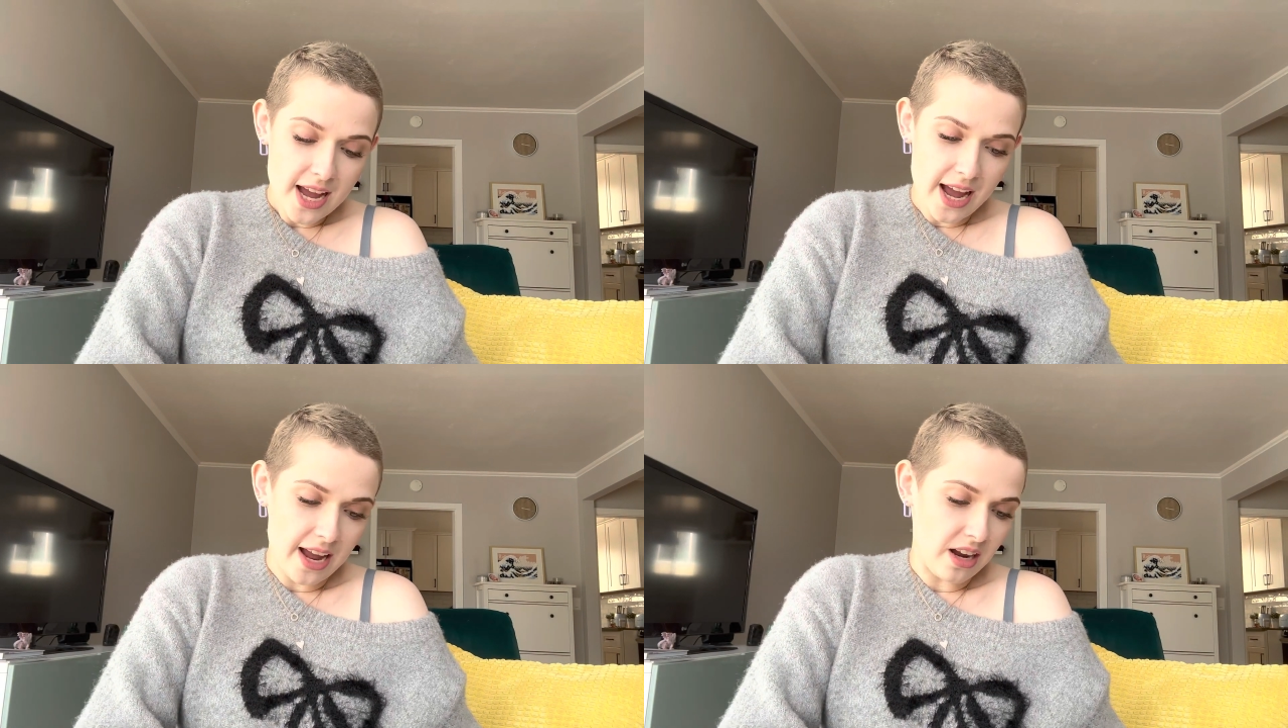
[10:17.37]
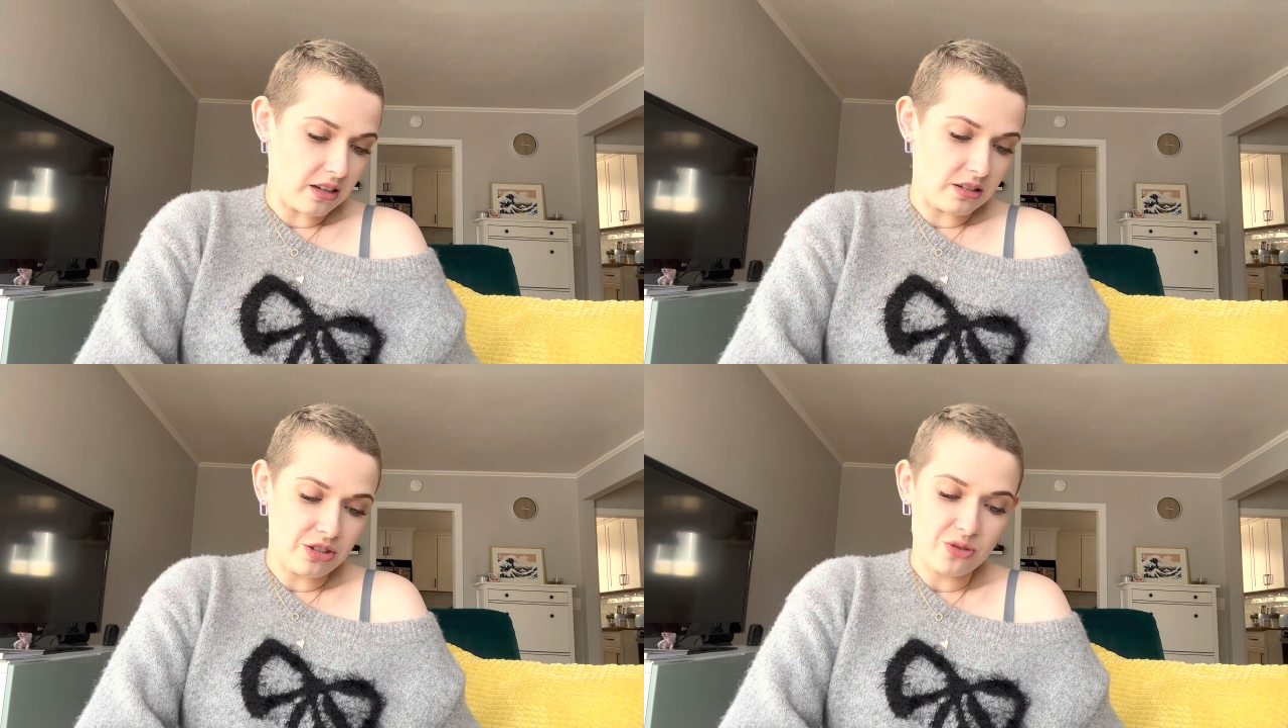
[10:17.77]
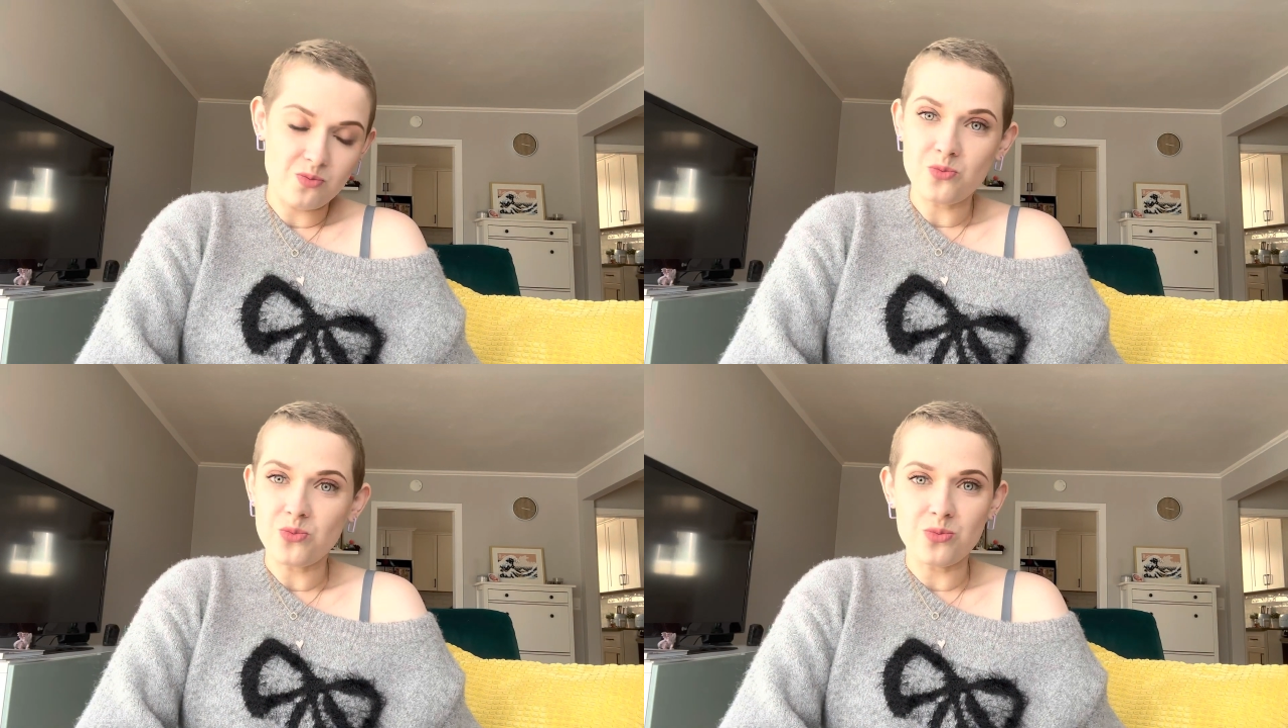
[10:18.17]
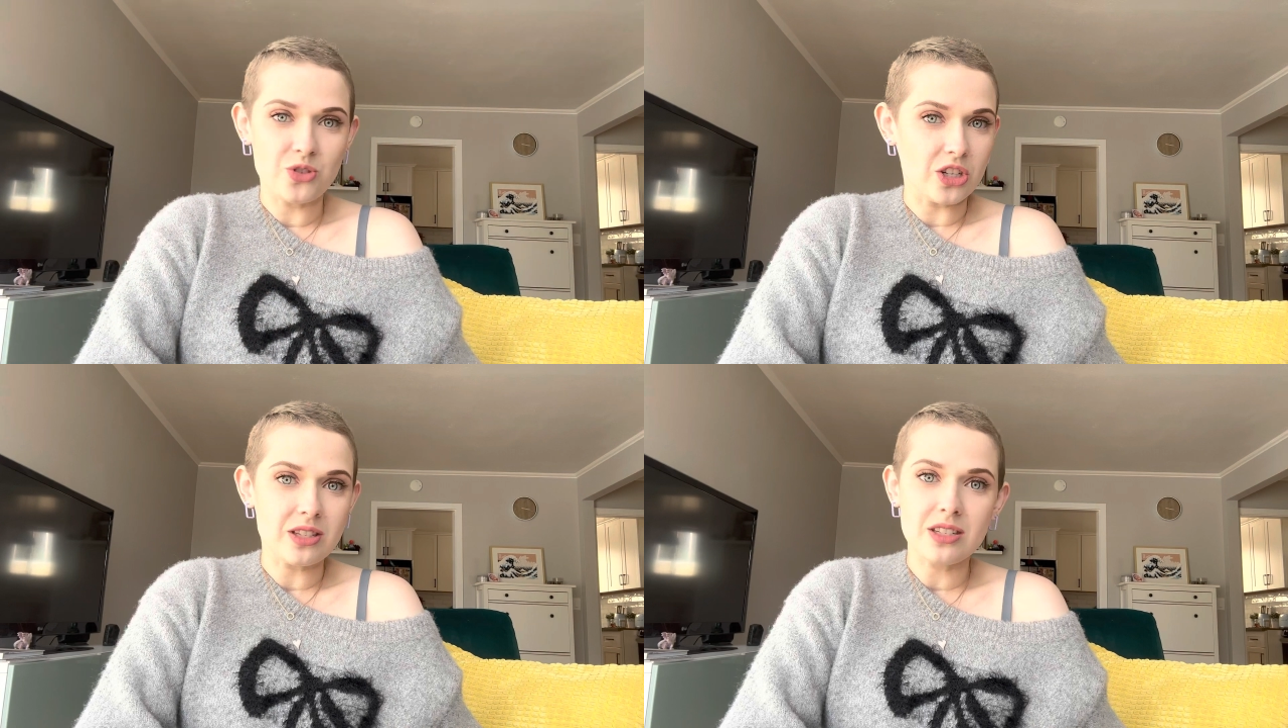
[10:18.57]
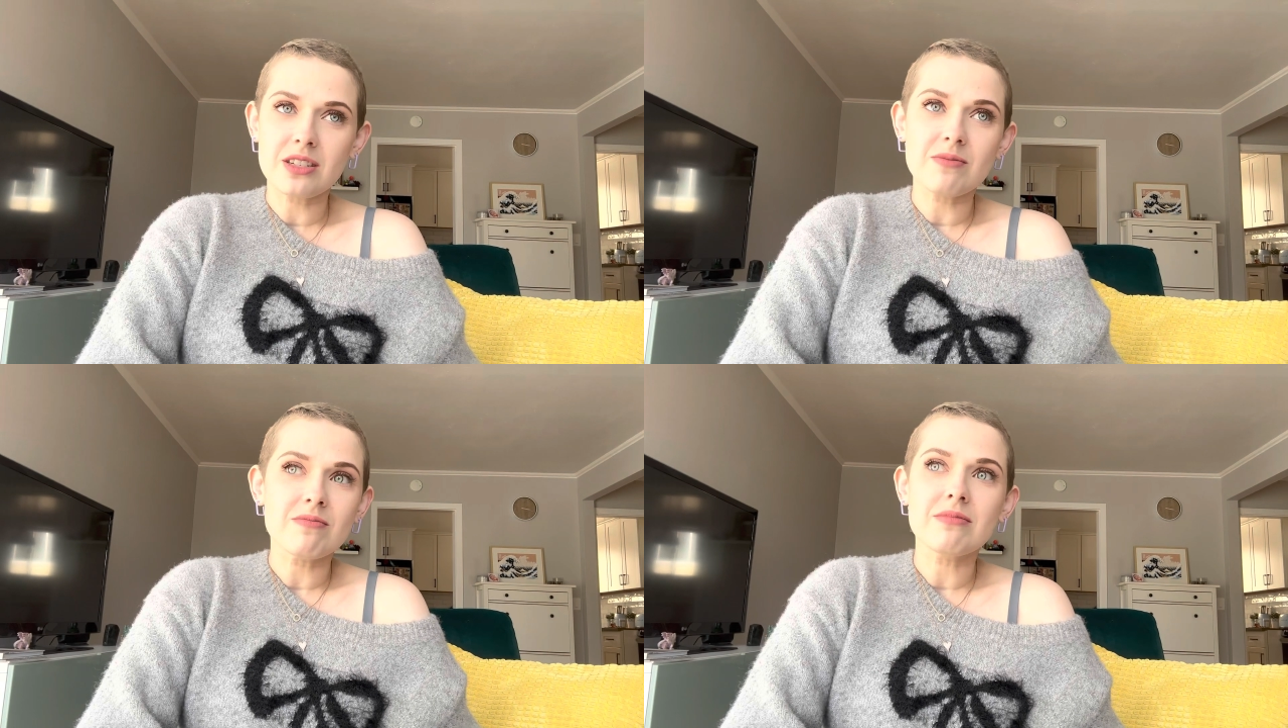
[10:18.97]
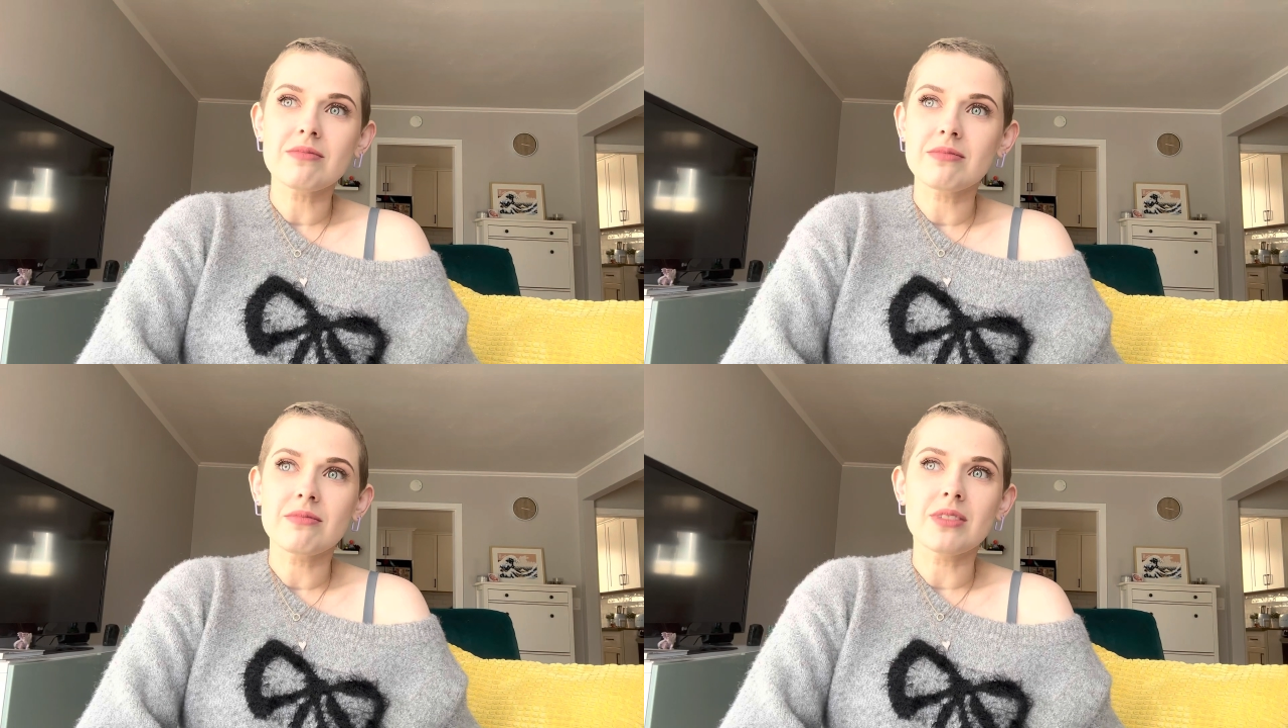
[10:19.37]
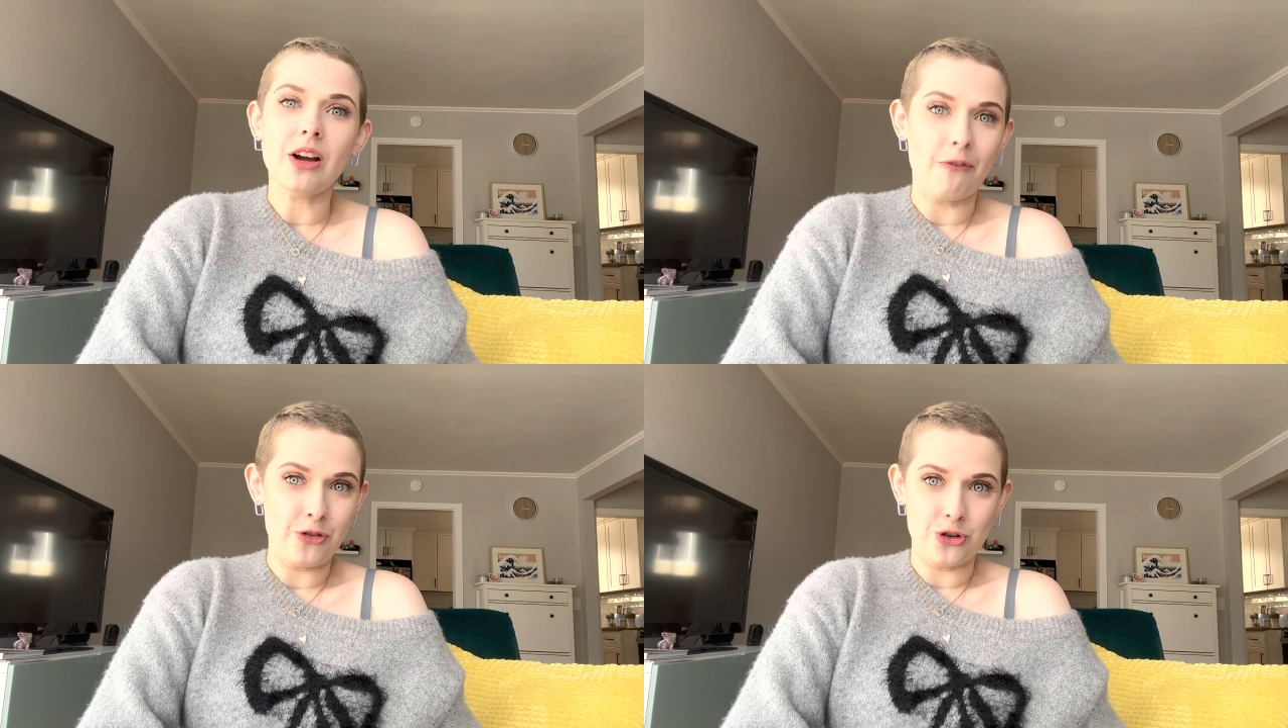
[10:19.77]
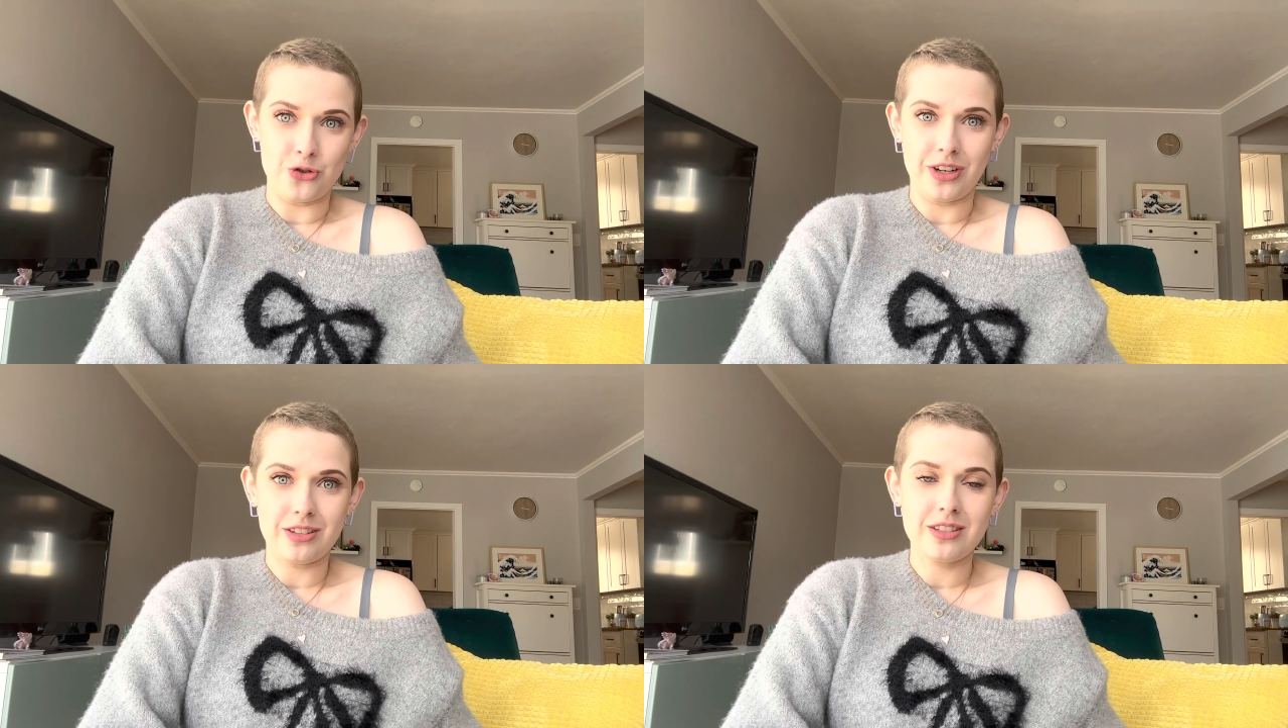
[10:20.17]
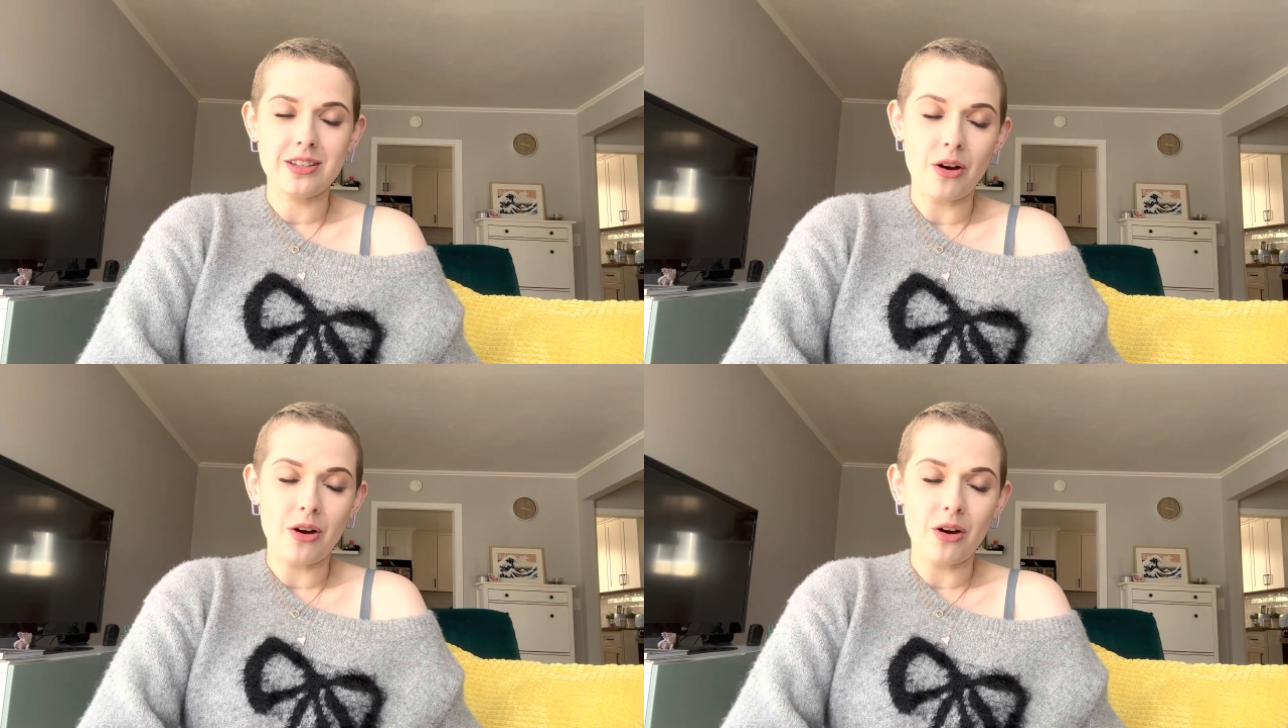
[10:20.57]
and just comfort drinks.